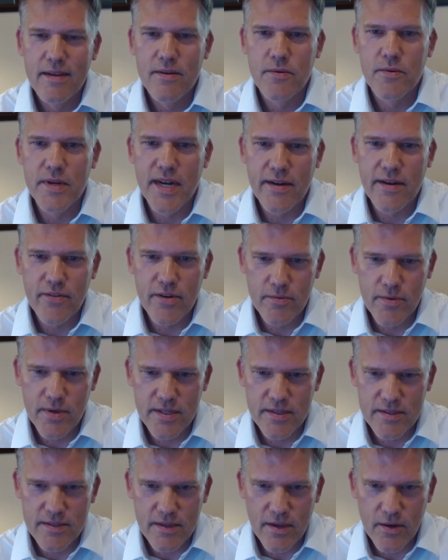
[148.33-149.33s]
when
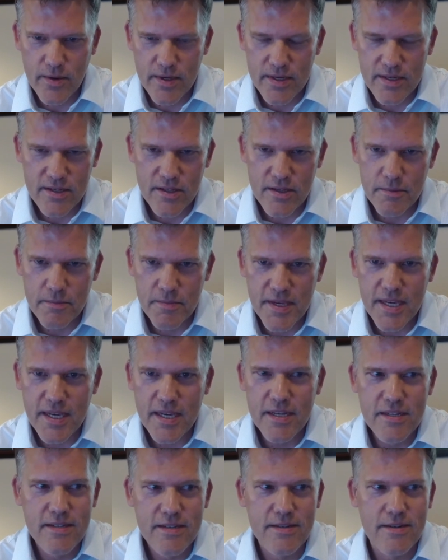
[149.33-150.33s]
everyone's going to the
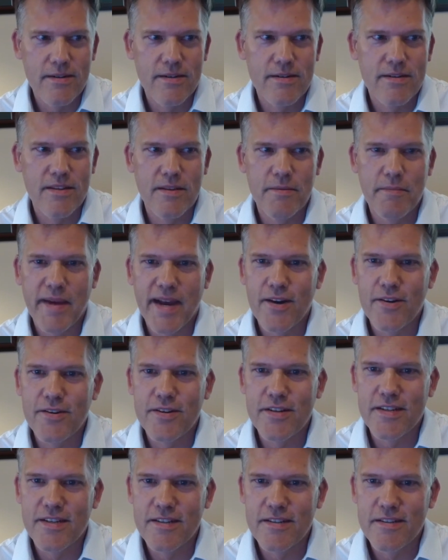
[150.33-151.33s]
beach or to the
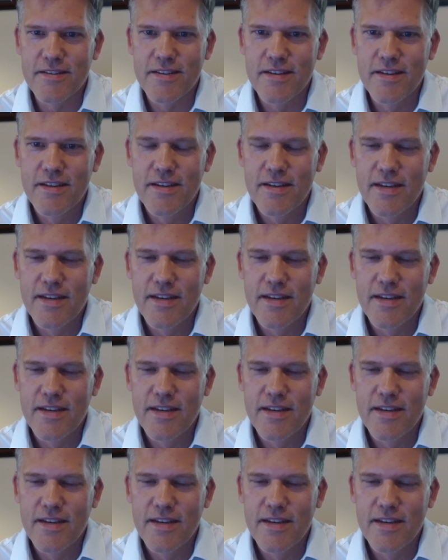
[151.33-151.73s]
mountains,